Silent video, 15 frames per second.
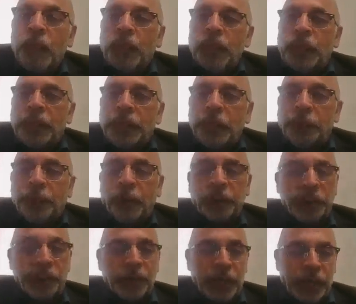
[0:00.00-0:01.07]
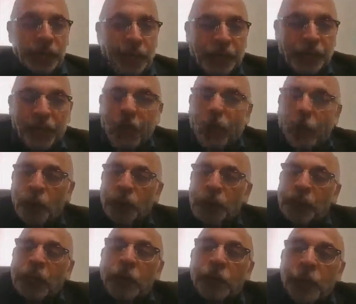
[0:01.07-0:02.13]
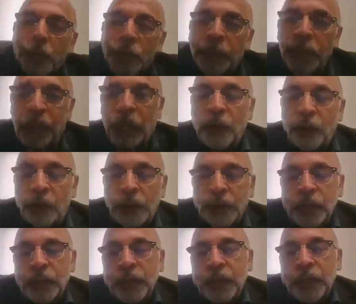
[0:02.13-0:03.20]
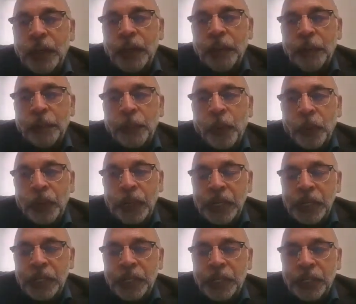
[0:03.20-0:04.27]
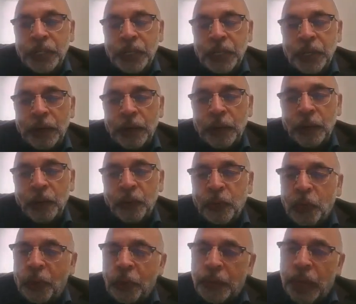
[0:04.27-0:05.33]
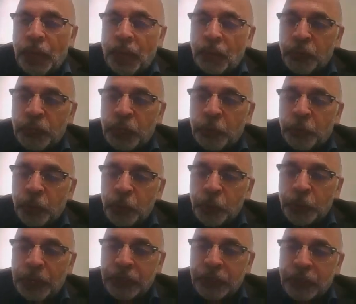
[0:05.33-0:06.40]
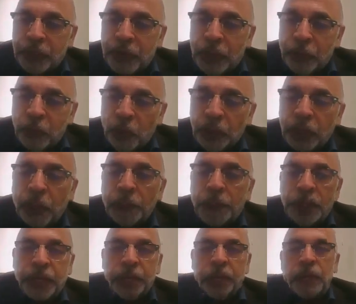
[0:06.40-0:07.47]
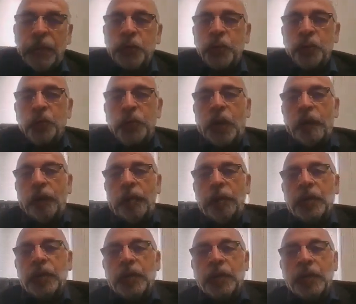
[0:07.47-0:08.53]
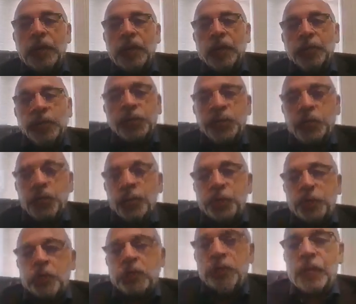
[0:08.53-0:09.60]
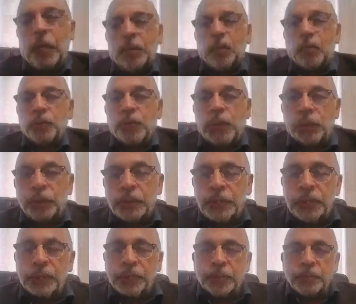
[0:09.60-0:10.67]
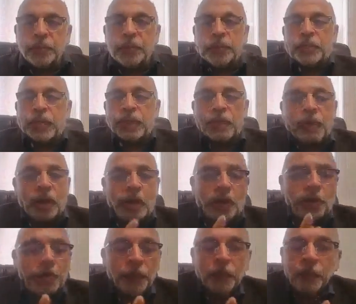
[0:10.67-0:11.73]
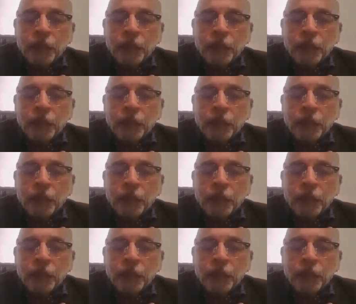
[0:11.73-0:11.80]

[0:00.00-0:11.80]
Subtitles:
the tip of the day, that how we can prepare our porridge from Ayurvedic perspective and more compatible to our constitution and to our system, but somehow